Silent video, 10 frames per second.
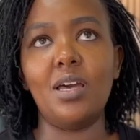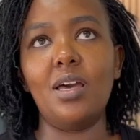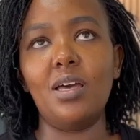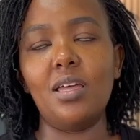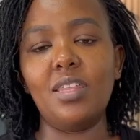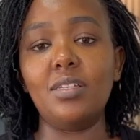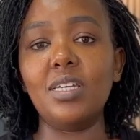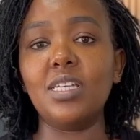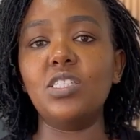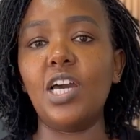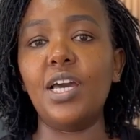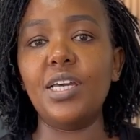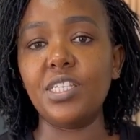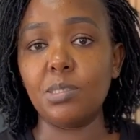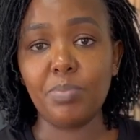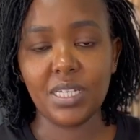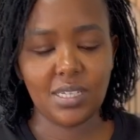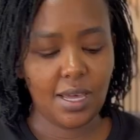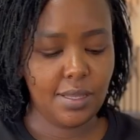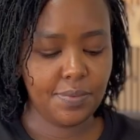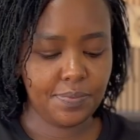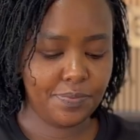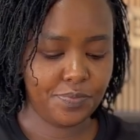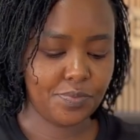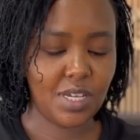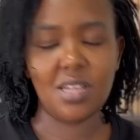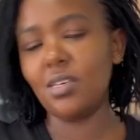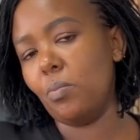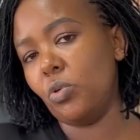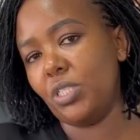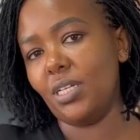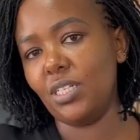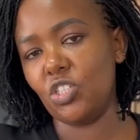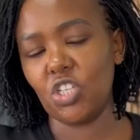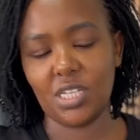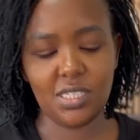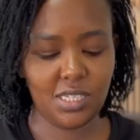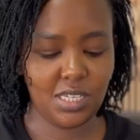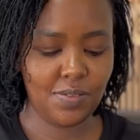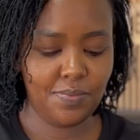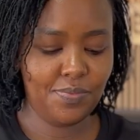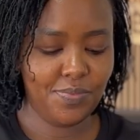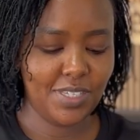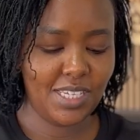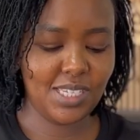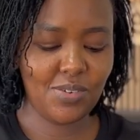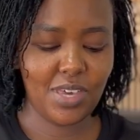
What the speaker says: the texture is better and they are more delicious. So